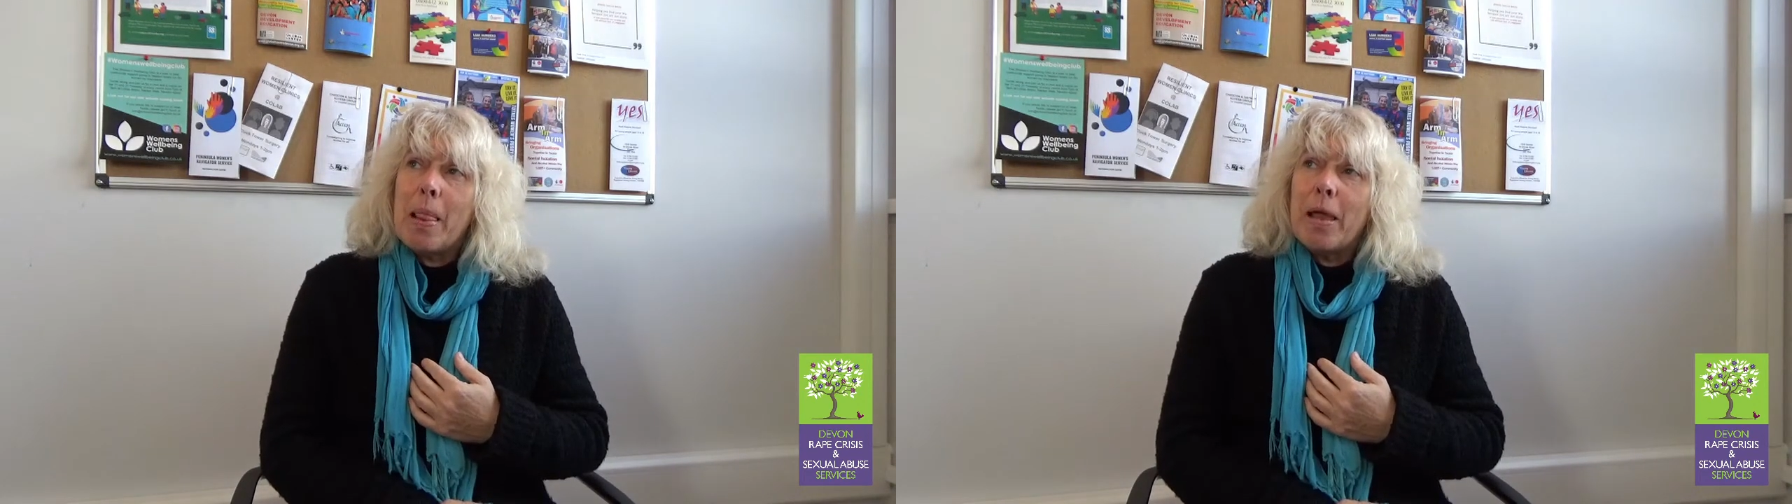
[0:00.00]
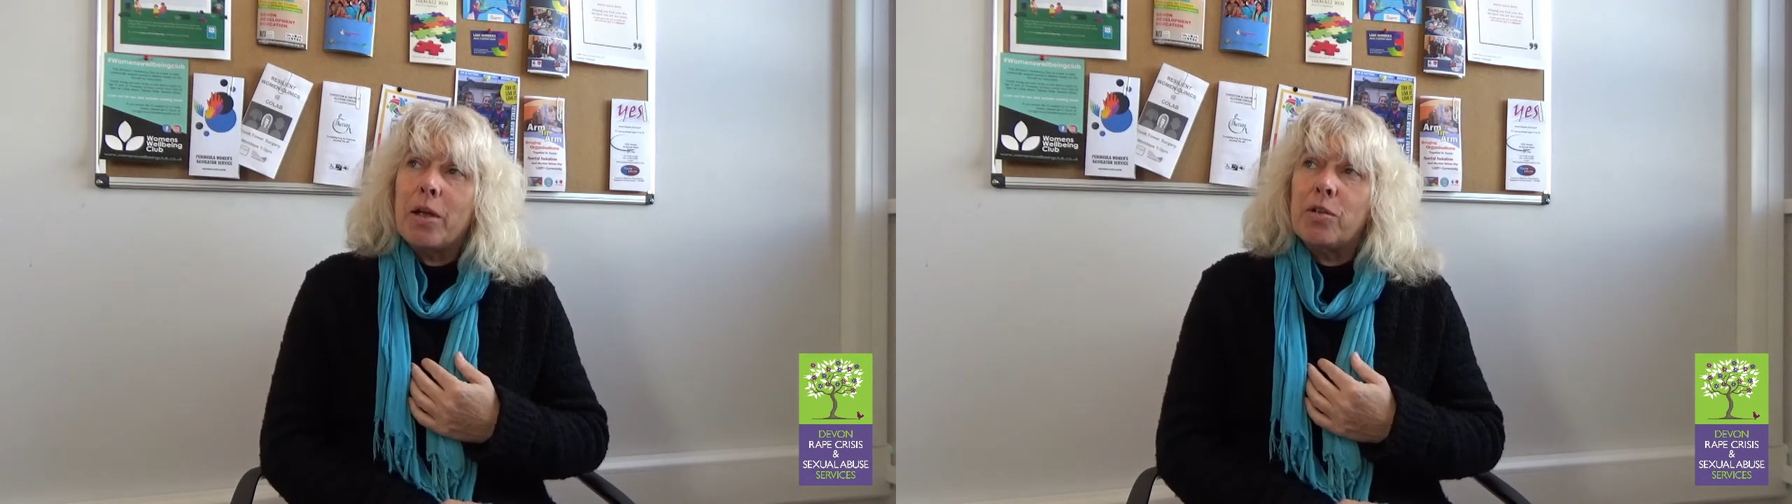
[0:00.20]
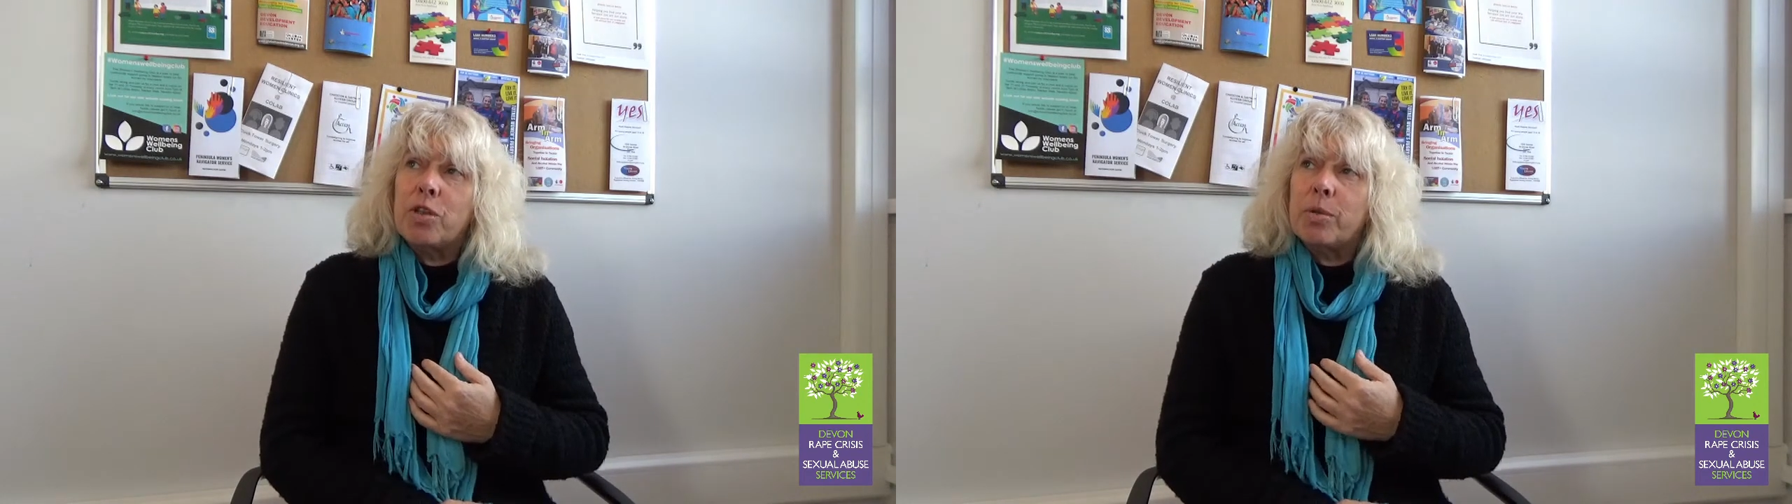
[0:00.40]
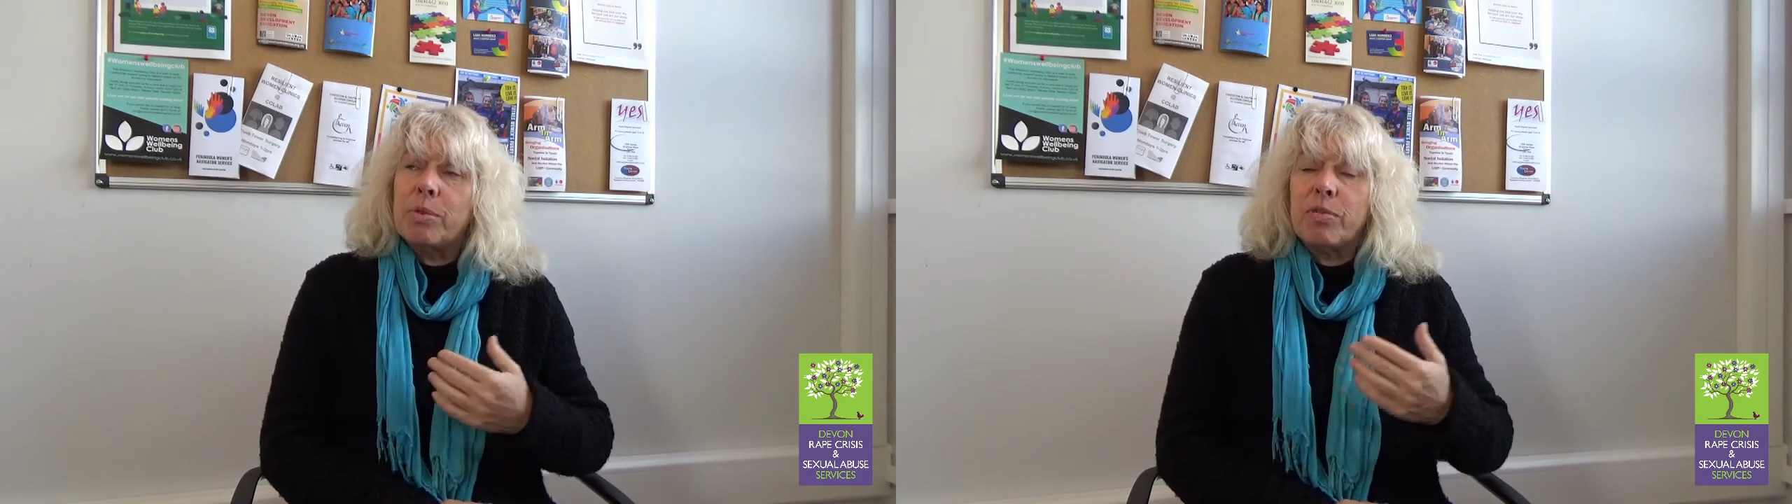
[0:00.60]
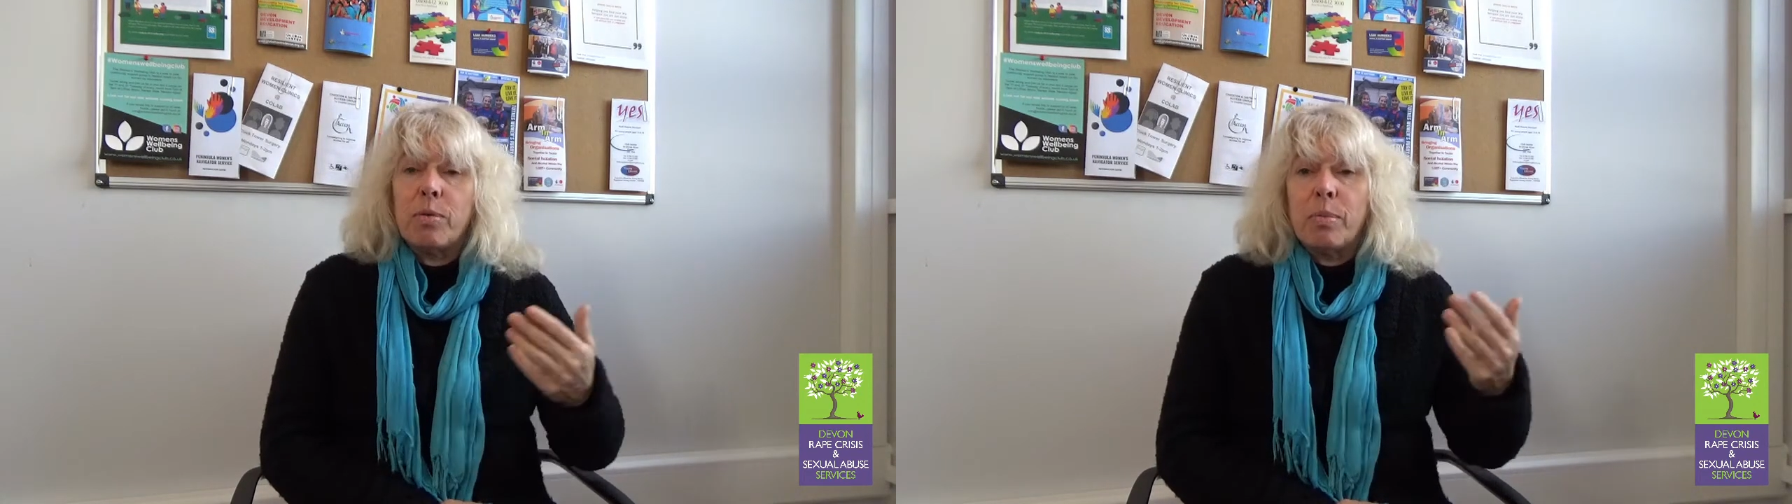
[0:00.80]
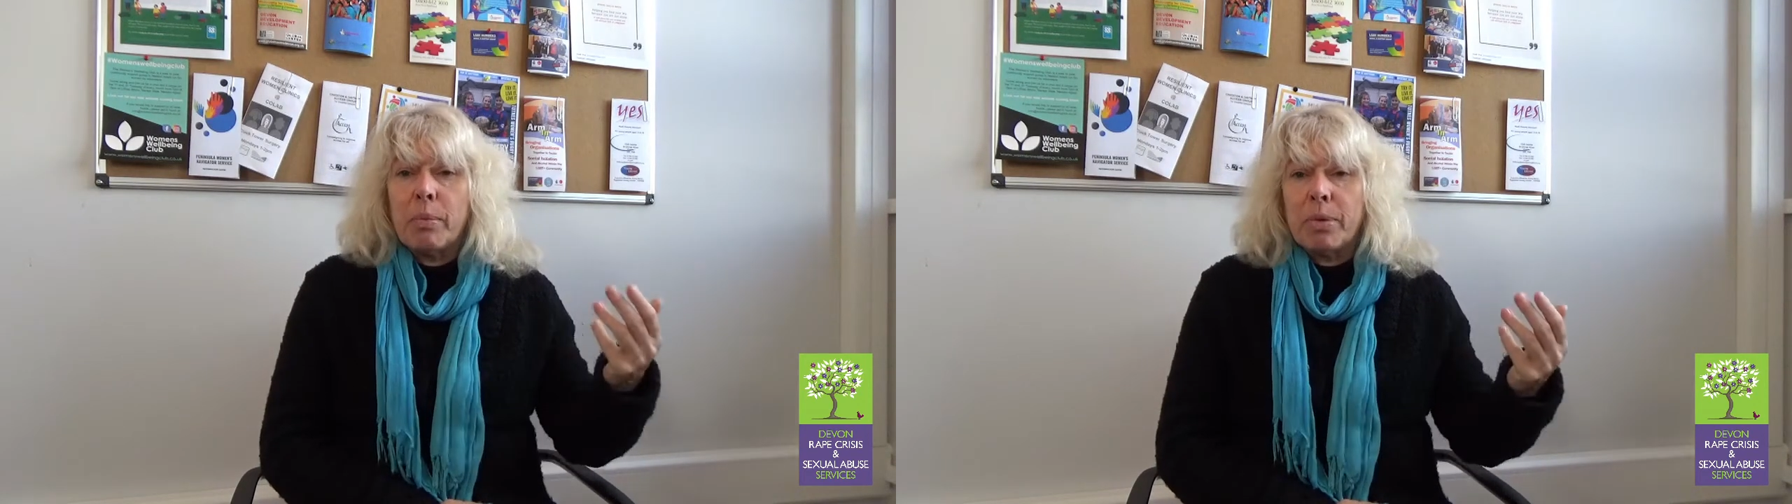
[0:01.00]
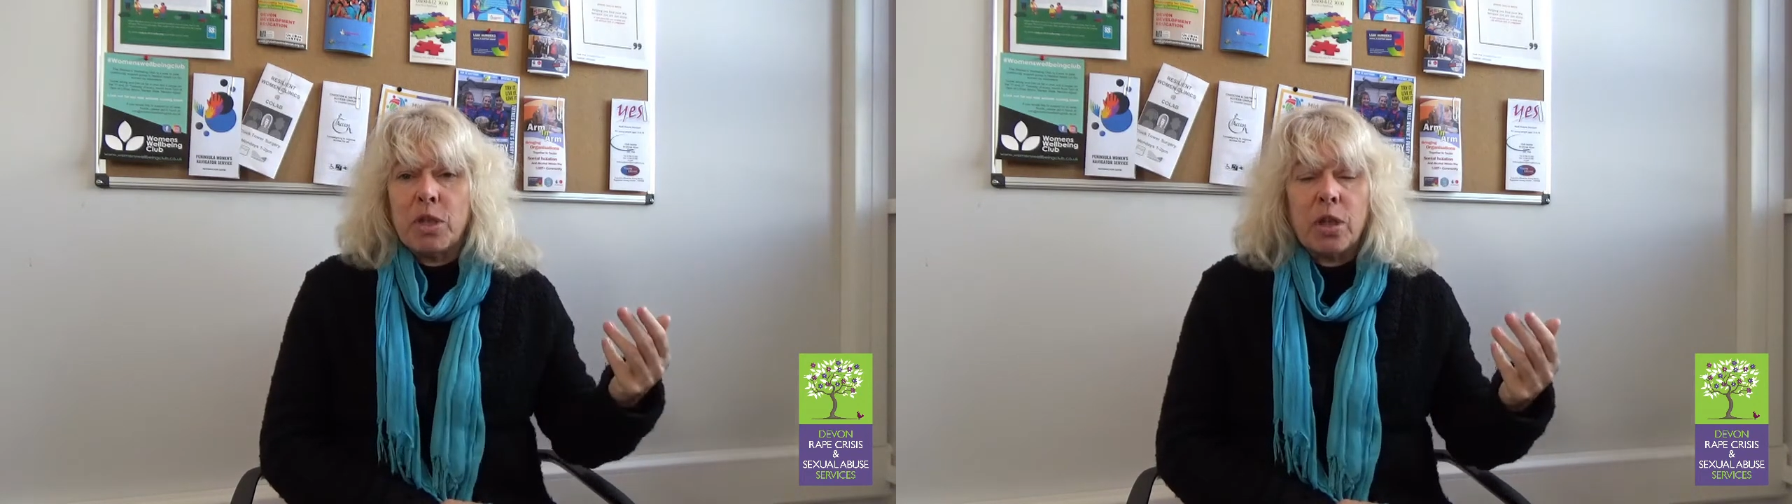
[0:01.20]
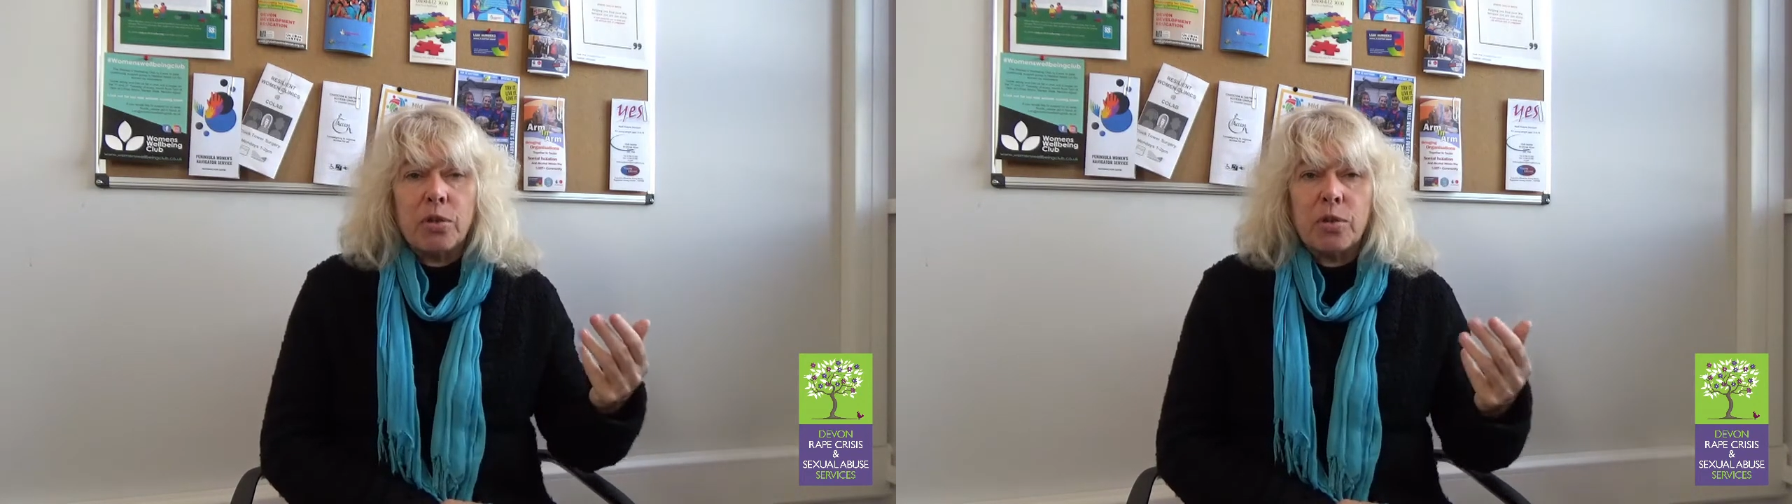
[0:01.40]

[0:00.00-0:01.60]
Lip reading: in terms of, it might be childhood